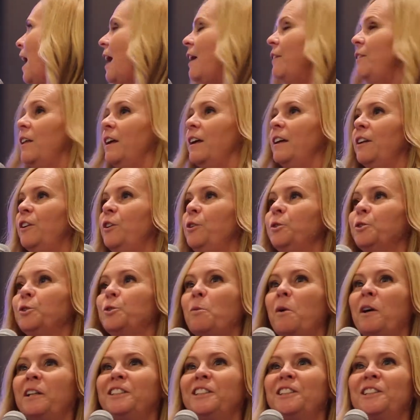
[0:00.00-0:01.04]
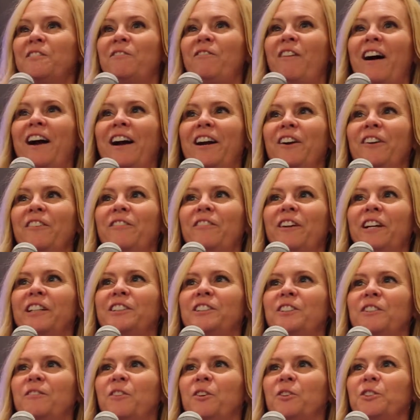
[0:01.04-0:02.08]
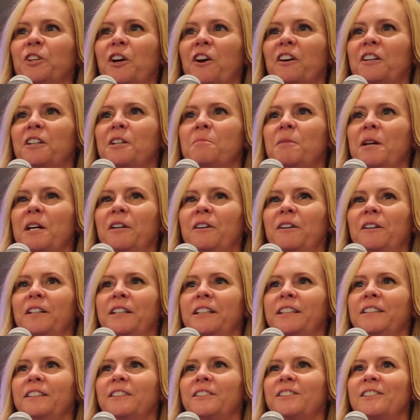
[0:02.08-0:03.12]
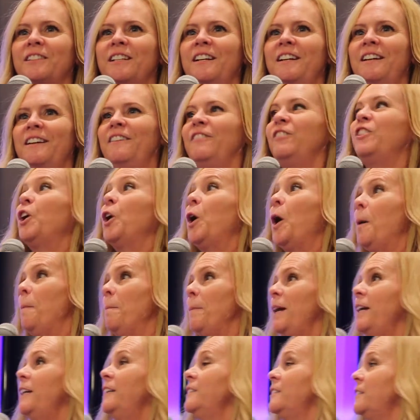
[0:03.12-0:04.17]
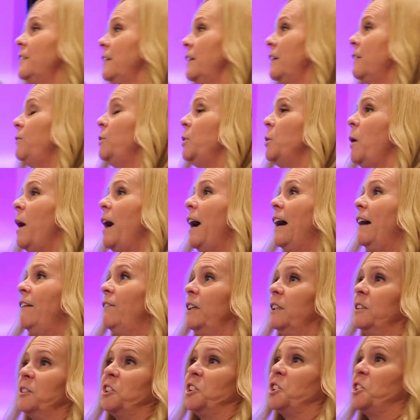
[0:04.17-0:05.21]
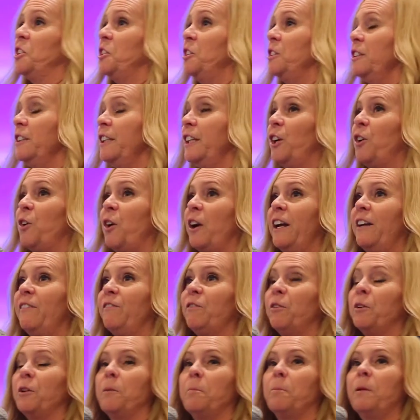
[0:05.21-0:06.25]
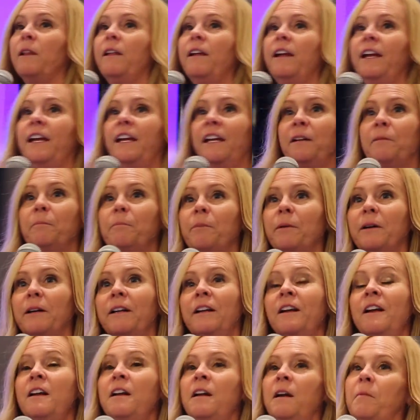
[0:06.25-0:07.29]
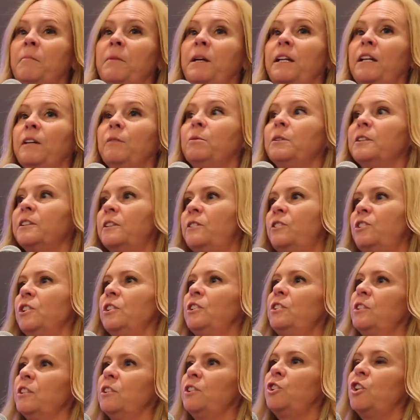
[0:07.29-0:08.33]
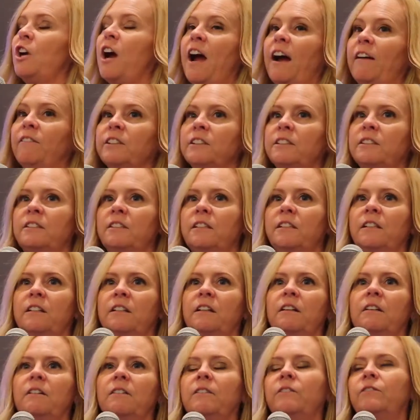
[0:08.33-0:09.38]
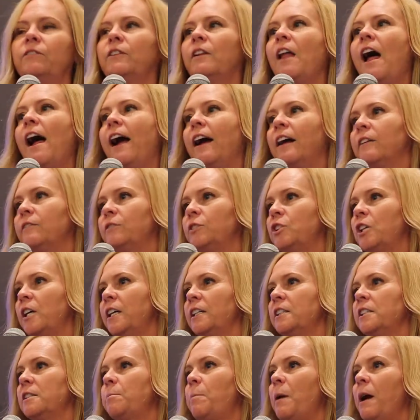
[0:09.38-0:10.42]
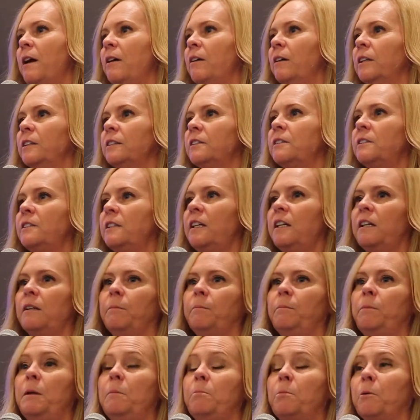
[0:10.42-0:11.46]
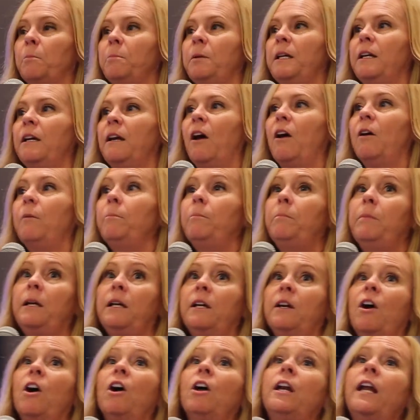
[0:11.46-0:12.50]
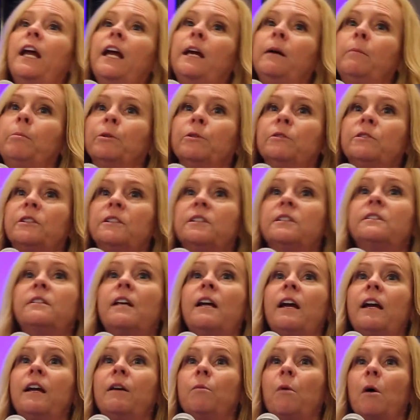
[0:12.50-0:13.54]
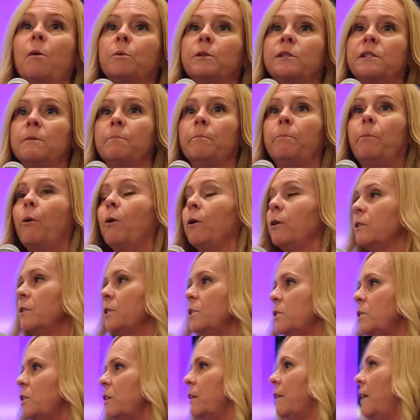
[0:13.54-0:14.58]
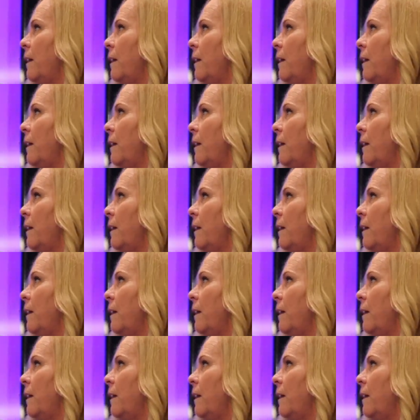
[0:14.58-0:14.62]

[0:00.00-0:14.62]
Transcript: And then who's watched the Fire Festival documentaries? They're amazing if you haven't, certainly great for the plane, but I mean, it was just a travesty of lack of transparency and people being unable to say what was important to